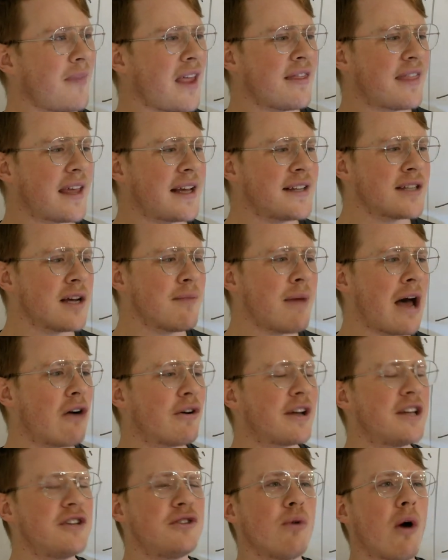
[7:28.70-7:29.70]
they somehow
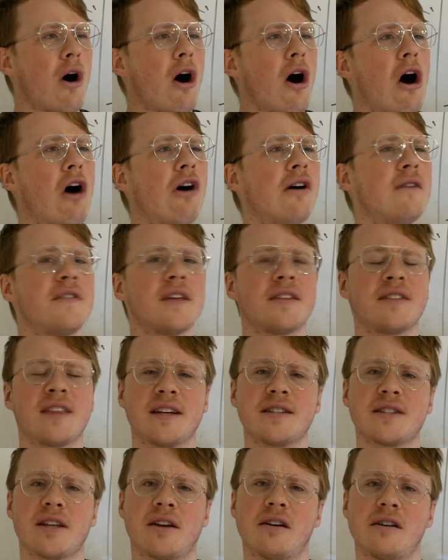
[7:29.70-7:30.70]
can do all of the
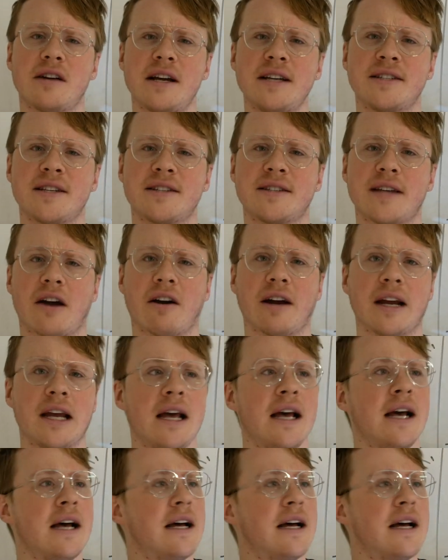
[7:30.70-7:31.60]
things that are necessary